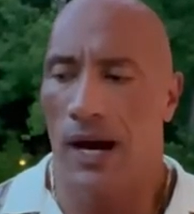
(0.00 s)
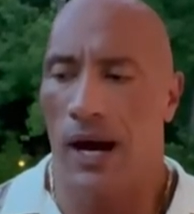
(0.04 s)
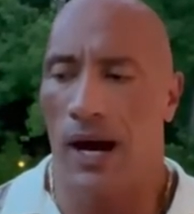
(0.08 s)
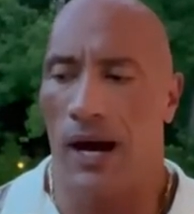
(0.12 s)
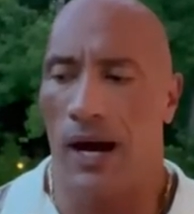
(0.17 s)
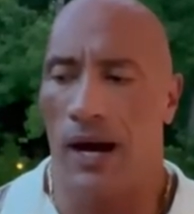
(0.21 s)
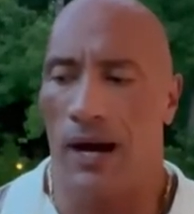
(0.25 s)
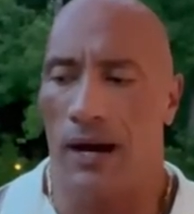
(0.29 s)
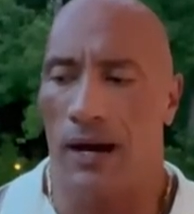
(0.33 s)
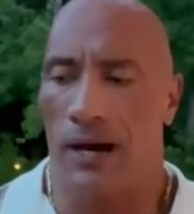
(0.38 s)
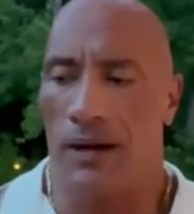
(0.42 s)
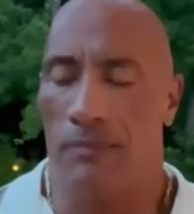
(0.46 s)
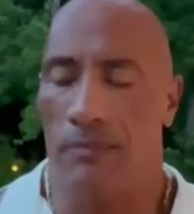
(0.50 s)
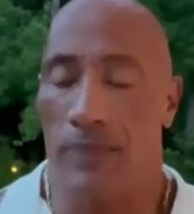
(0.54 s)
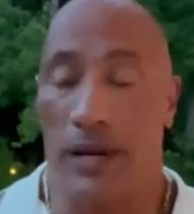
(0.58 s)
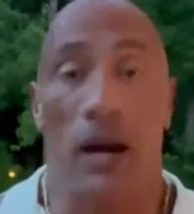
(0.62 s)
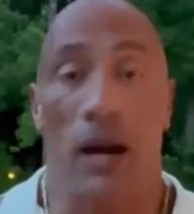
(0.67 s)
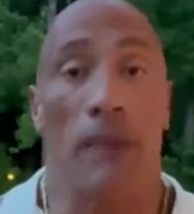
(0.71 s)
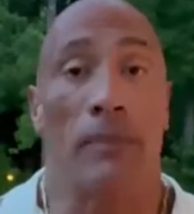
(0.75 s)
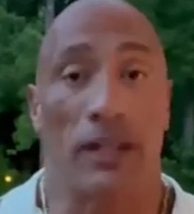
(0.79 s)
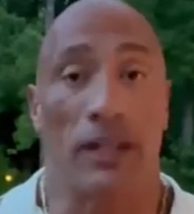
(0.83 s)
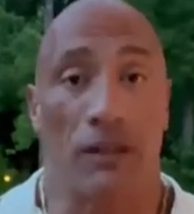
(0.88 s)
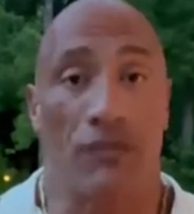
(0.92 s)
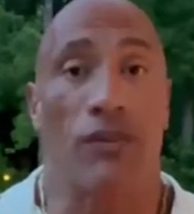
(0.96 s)
uh,
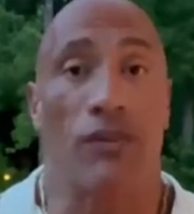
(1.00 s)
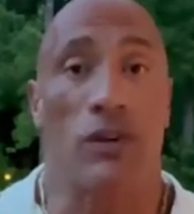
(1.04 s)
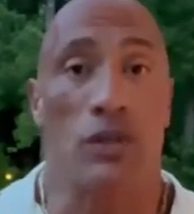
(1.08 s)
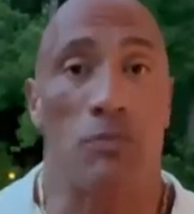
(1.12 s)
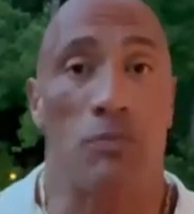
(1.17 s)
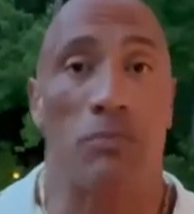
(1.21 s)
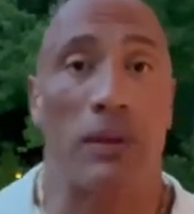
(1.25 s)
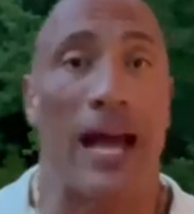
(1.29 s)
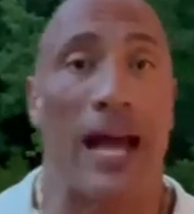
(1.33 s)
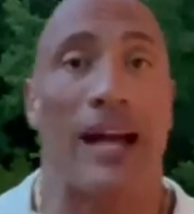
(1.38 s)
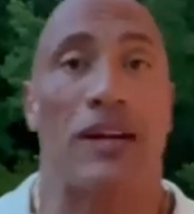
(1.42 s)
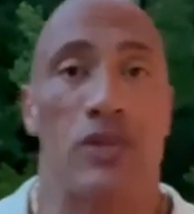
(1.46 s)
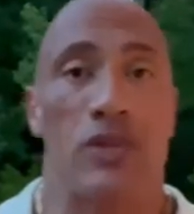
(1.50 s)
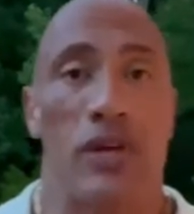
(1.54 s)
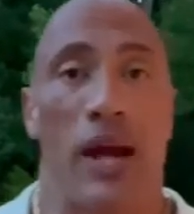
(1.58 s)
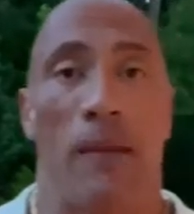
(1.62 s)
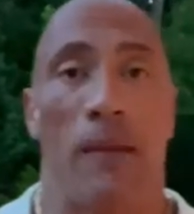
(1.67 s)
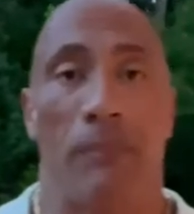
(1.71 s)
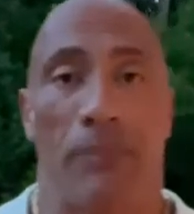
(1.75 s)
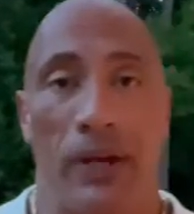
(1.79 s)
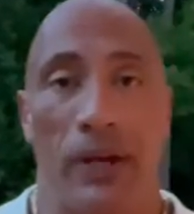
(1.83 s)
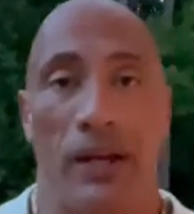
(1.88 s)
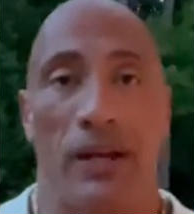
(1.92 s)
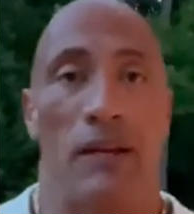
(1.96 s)
becoming the first black
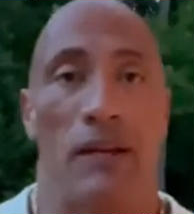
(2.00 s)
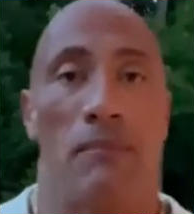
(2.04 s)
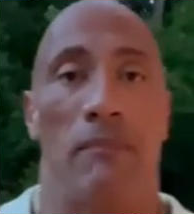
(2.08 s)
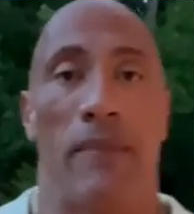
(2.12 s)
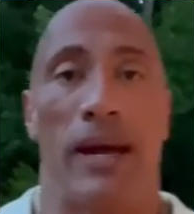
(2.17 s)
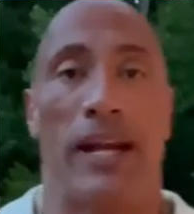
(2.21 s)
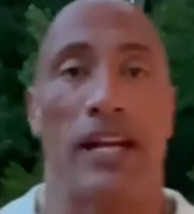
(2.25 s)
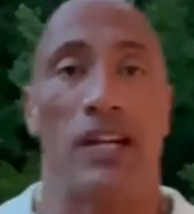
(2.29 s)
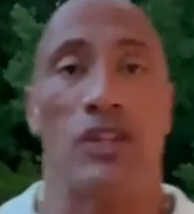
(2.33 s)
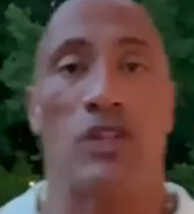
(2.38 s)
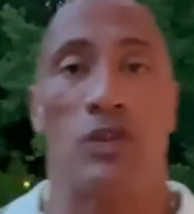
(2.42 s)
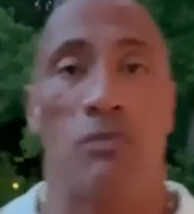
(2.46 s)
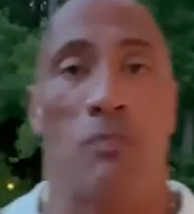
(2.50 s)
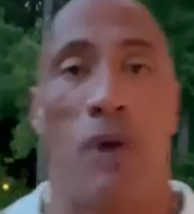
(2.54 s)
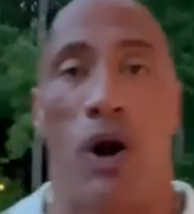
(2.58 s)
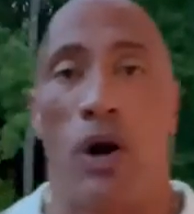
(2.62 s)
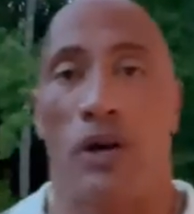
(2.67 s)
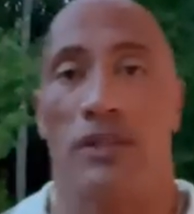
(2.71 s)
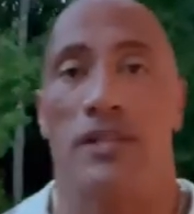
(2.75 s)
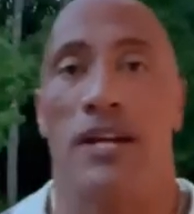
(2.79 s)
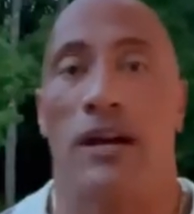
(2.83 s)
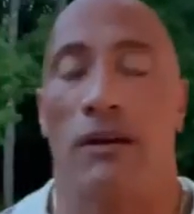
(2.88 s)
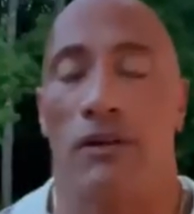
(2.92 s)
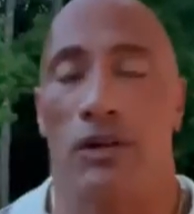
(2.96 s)
champion in many
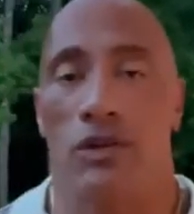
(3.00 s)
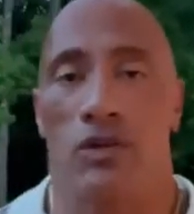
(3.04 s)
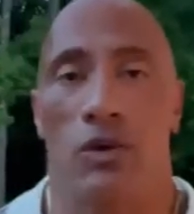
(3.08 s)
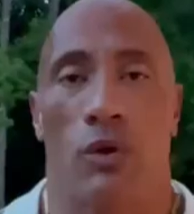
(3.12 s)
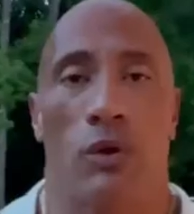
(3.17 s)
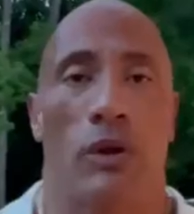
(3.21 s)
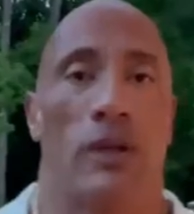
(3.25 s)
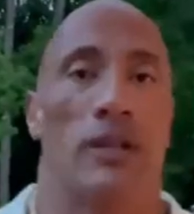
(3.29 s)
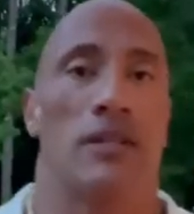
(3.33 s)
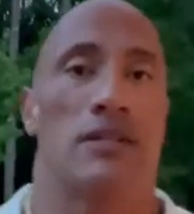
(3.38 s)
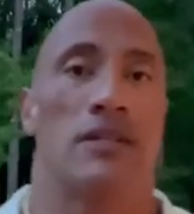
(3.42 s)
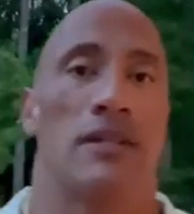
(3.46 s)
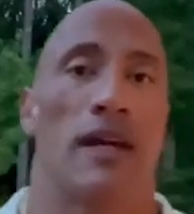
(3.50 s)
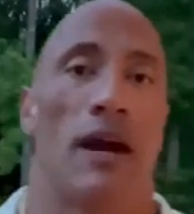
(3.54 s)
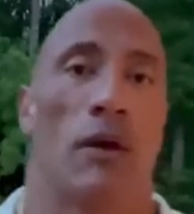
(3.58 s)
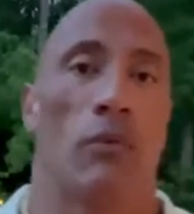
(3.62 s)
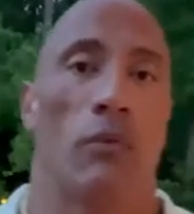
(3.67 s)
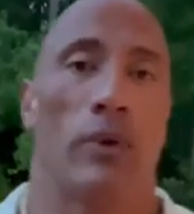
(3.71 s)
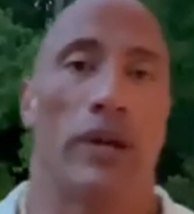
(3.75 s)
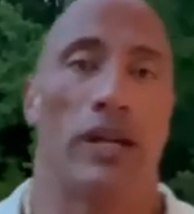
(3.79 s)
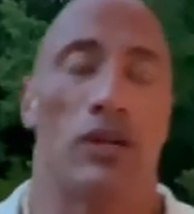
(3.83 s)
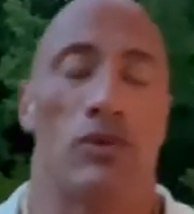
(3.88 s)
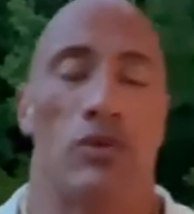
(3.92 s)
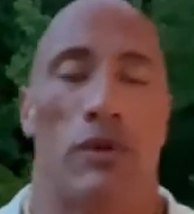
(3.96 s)
small territories
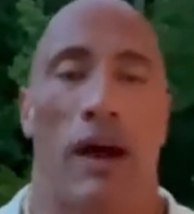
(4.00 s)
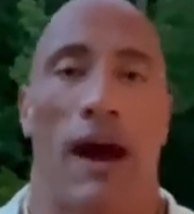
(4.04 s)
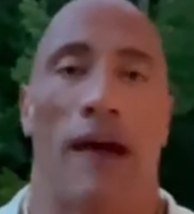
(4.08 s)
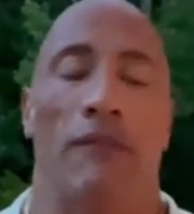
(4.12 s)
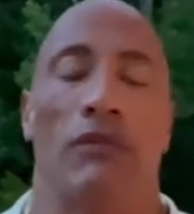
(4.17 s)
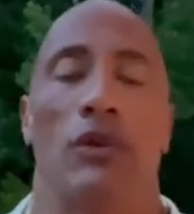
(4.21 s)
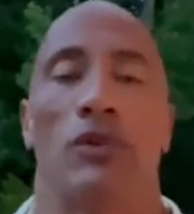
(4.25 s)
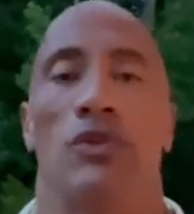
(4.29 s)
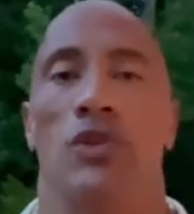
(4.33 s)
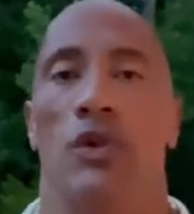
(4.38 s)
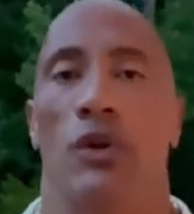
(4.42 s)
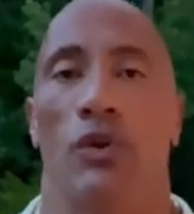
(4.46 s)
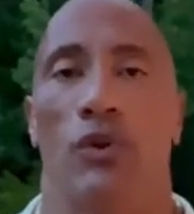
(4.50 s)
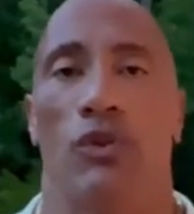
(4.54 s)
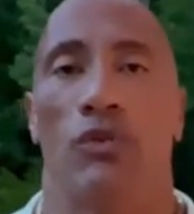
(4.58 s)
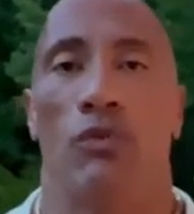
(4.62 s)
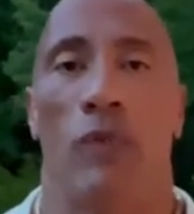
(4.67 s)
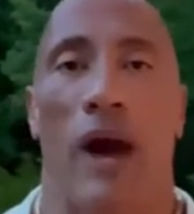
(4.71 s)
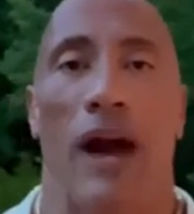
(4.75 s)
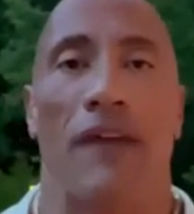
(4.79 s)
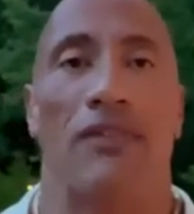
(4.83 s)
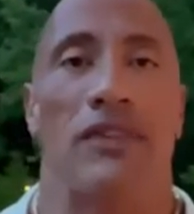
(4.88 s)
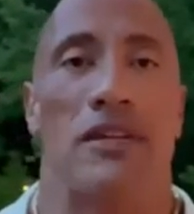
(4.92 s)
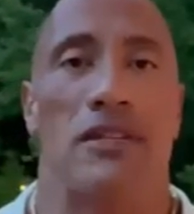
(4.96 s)
that we traveled to
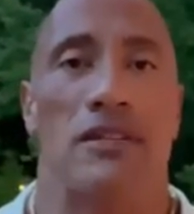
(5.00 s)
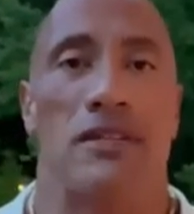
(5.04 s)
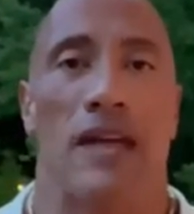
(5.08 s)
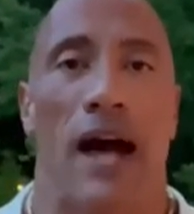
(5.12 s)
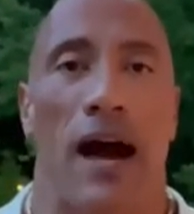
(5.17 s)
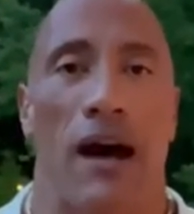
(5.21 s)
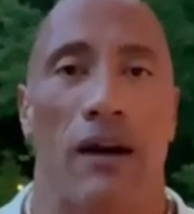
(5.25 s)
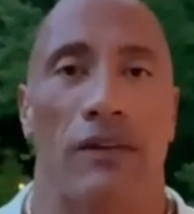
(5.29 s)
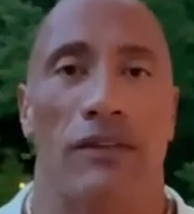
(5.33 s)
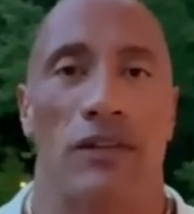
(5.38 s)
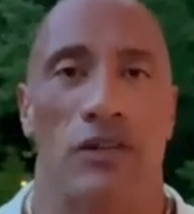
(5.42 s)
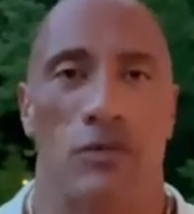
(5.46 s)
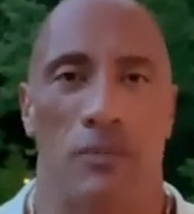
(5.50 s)
throughout the South,